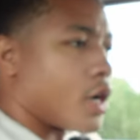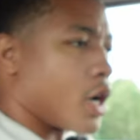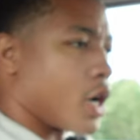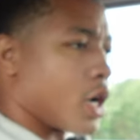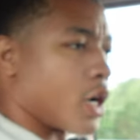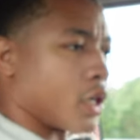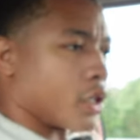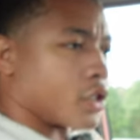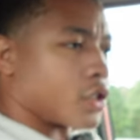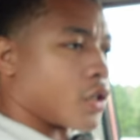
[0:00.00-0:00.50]

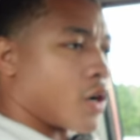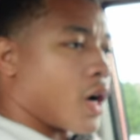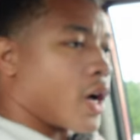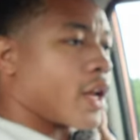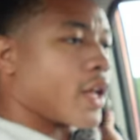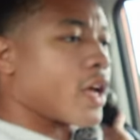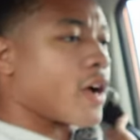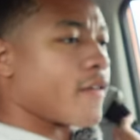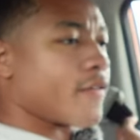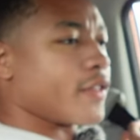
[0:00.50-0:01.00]
All right, so I
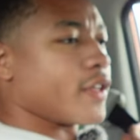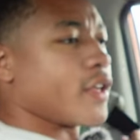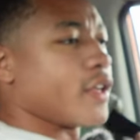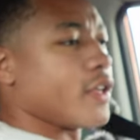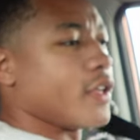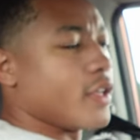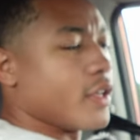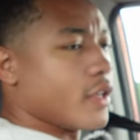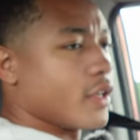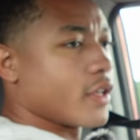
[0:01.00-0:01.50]
didn't have
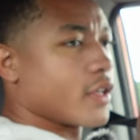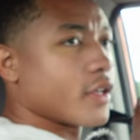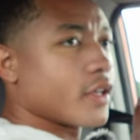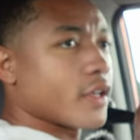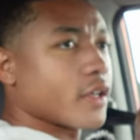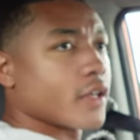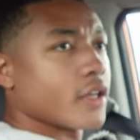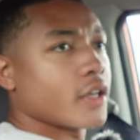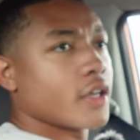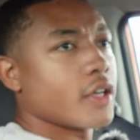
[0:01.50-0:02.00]
the
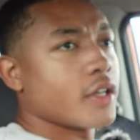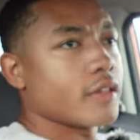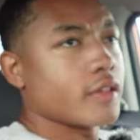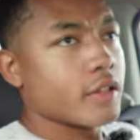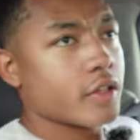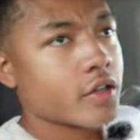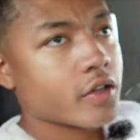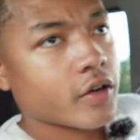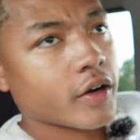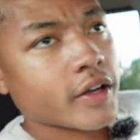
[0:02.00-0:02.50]

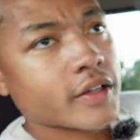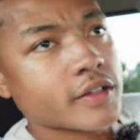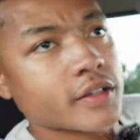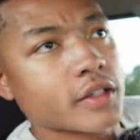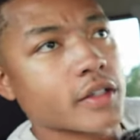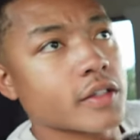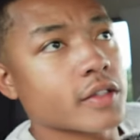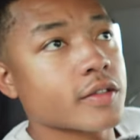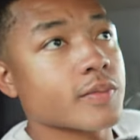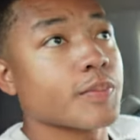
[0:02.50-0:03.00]
the
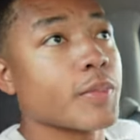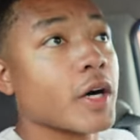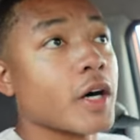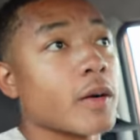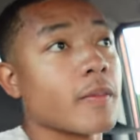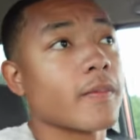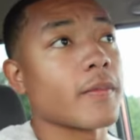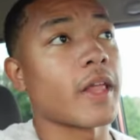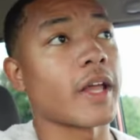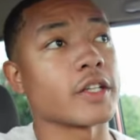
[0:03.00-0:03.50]
craziest
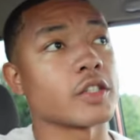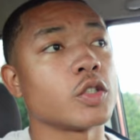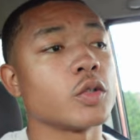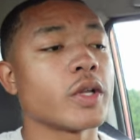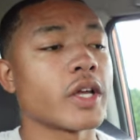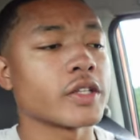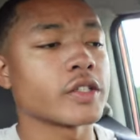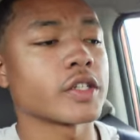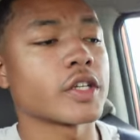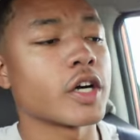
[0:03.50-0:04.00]
pump like two
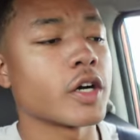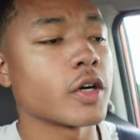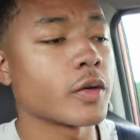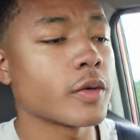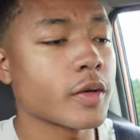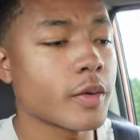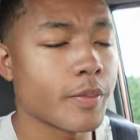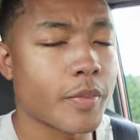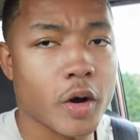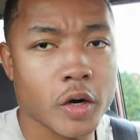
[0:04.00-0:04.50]
days
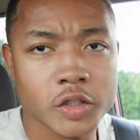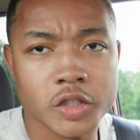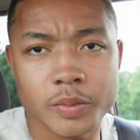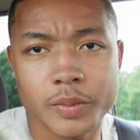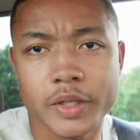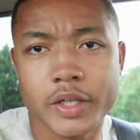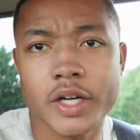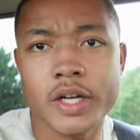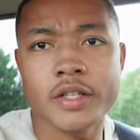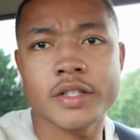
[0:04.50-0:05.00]
ago, partially
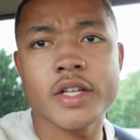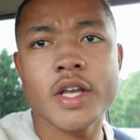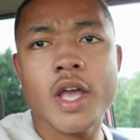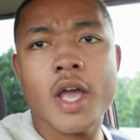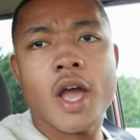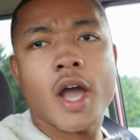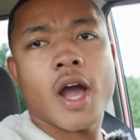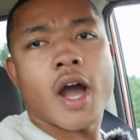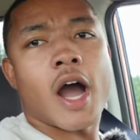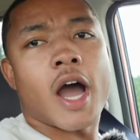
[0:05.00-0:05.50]
because
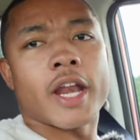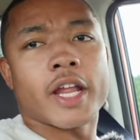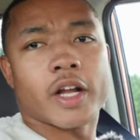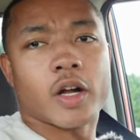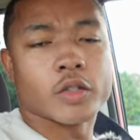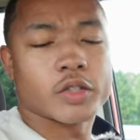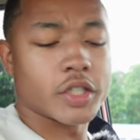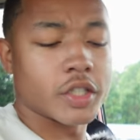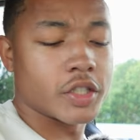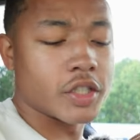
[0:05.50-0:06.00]
I didn't
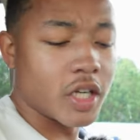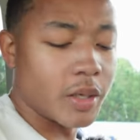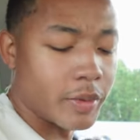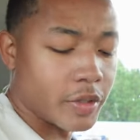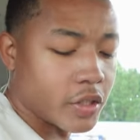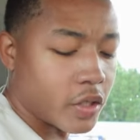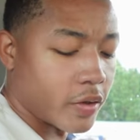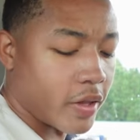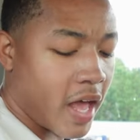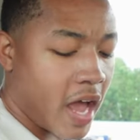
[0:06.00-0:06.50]
go to the gym
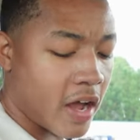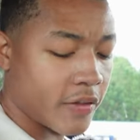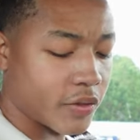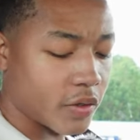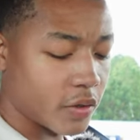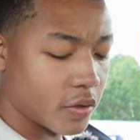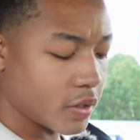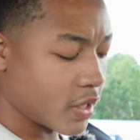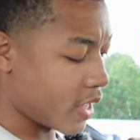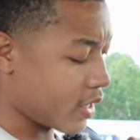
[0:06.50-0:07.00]
until the
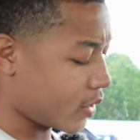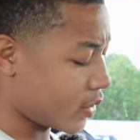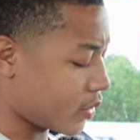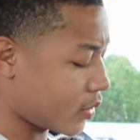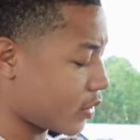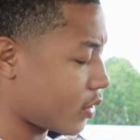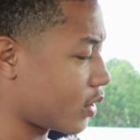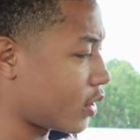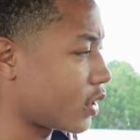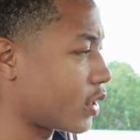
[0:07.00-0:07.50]
afternoon, like
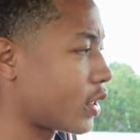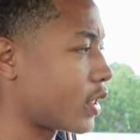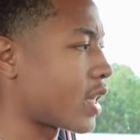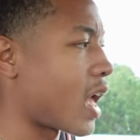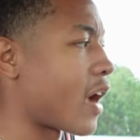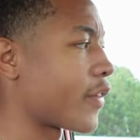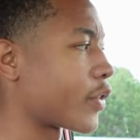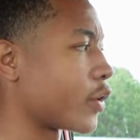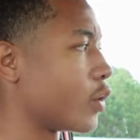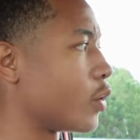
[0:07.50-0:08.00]

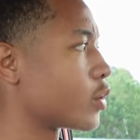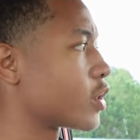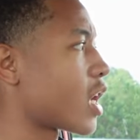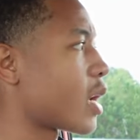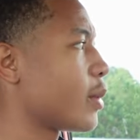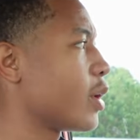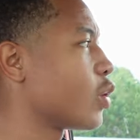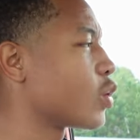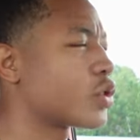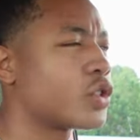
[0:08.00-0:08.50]
the afternoon
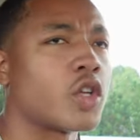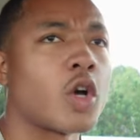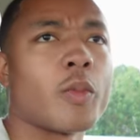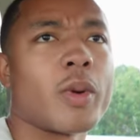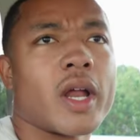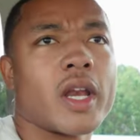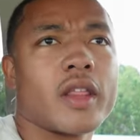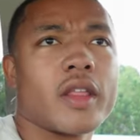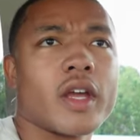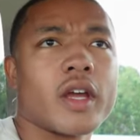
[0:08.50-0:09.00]
time. It was
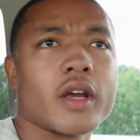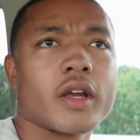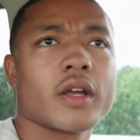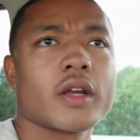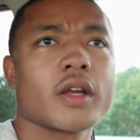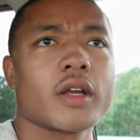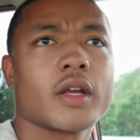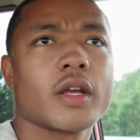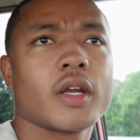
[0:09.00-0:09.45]
nobody there.